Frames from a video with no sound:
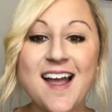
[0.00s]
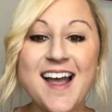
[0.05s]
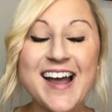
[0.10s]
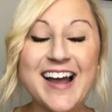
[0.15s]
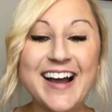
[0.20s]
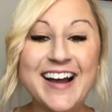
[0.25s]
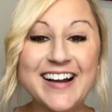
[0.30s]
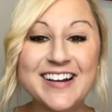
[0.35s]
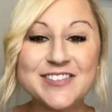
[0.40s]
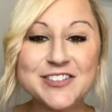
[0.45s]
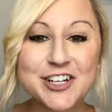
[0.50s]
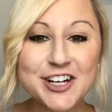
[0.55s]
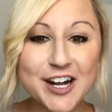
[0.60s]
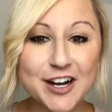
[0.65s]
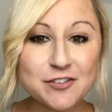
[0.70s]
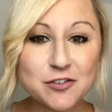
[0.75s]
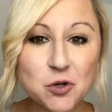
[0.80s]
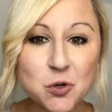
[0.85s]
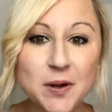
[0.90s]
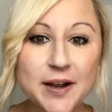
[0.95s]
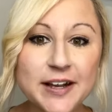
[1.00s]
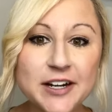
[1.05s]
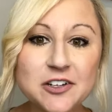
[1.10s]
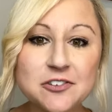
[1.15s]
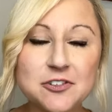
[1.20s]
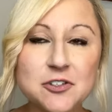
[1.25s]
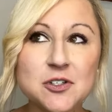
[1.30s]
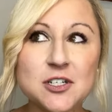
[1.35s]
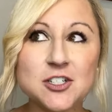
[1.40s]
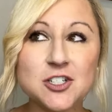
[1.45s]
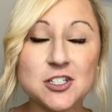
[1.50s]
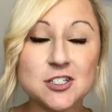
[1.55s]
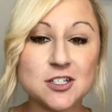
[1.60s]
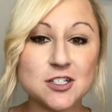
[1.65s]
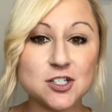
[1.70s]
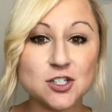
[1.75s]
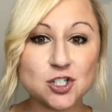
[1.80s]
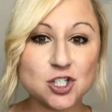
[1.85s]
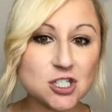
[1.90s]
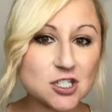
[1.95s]
You're going to have quite a few niches because
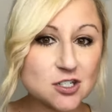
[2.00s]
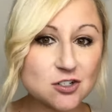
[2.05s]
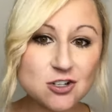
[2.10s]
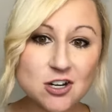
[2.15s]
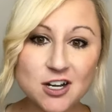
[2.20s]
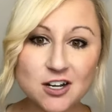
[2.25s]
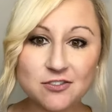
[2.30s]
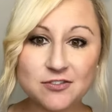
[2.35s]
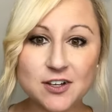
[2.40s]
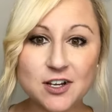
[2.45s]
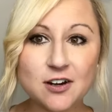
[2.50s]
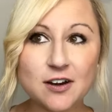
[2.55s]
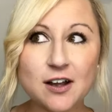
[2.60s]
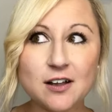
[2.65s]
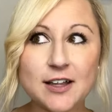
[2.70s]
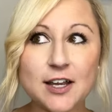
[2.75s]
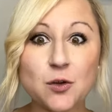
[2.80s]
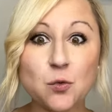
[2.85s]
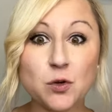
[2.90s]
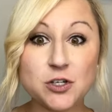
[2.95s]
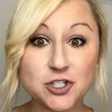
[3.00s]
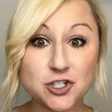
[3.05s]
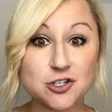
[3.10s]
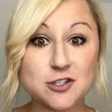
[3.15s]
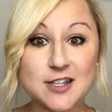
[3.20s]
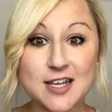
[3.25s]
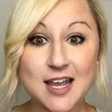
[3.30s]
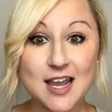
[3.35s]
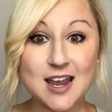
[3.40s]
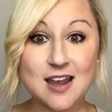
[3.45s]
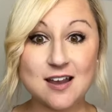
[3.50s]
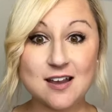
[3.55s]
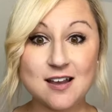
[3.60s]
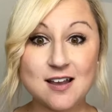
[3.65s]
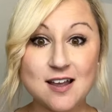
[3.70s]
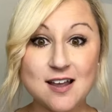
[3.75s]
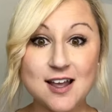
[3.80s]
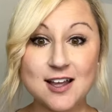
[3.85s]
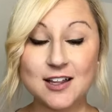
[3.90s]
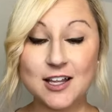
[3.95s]
you're still trying to figure out like what's your thing.
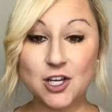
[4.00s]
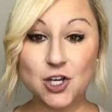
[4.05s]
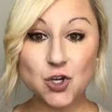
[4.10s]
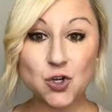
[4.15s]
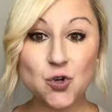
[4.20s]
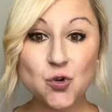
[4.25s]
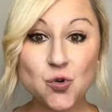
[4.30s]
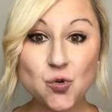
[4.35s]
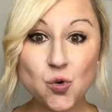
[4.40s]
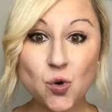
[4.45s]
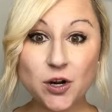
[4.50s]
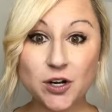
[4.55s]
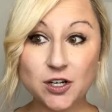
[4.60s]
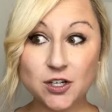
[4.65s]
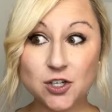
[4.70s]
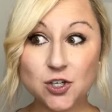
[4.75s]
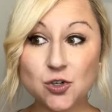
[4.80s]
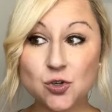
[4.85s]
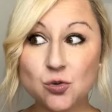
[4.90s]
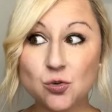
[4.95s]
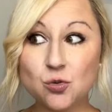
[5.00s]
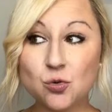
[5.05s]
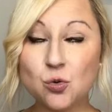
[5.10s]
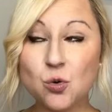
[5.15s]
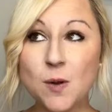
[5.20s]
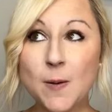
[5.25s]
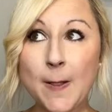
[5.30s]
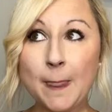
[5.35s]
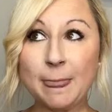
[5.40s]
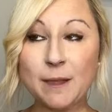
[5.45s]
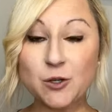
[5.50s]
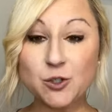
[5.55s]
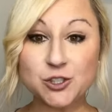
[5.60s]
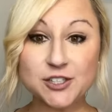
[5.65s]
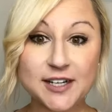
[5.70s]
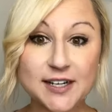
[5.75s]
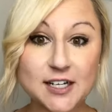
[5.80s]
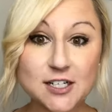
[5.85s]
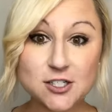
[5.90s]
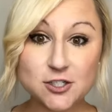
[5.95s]
Like who are you
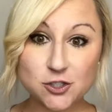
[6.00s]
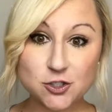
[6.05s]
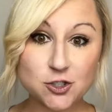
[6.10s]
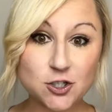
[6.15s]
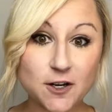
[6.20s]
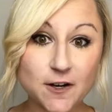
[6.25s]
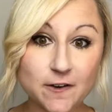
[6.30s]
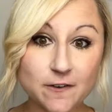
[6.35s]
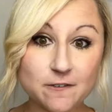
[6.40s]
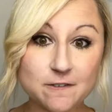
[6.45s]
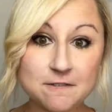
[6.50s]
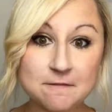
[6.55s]
created to serve?